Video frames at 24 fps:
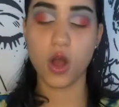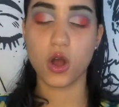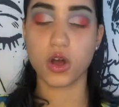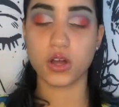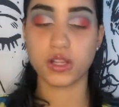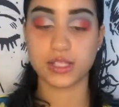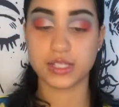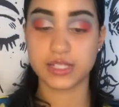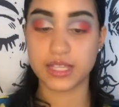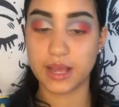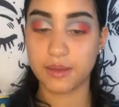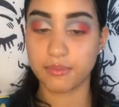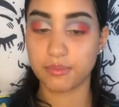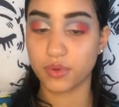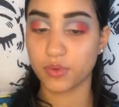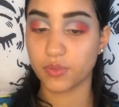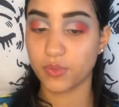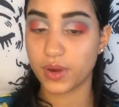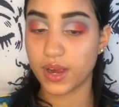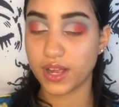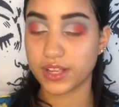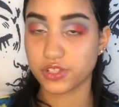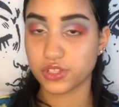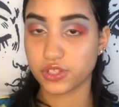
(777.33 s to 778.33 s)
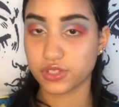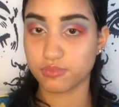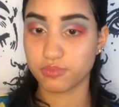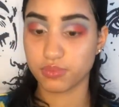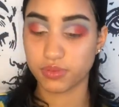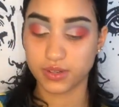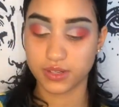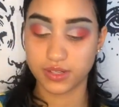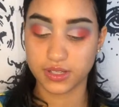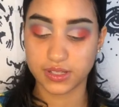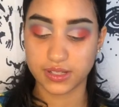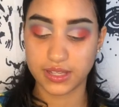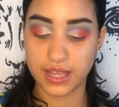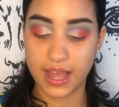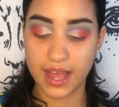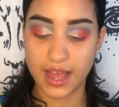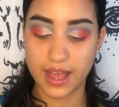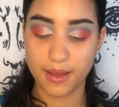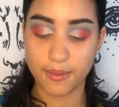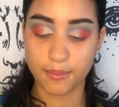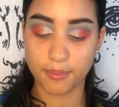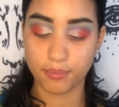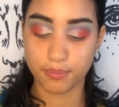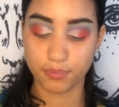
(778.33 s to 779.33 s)
on top of where I just put
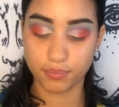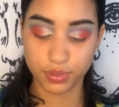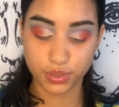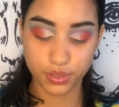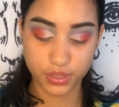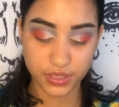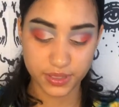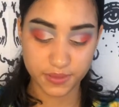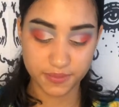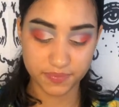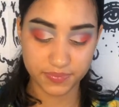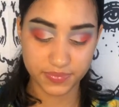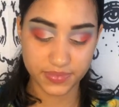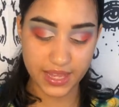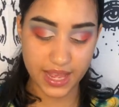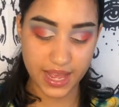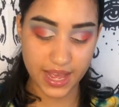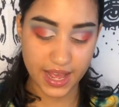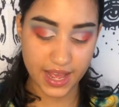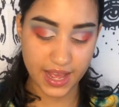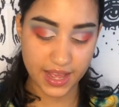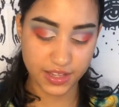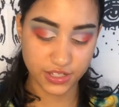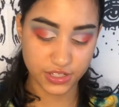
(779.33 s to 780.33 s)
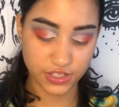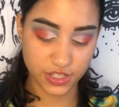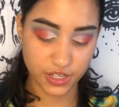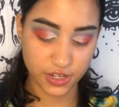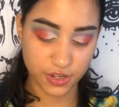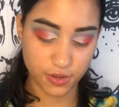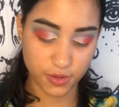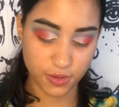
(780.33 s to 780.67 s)
that eyeshadow.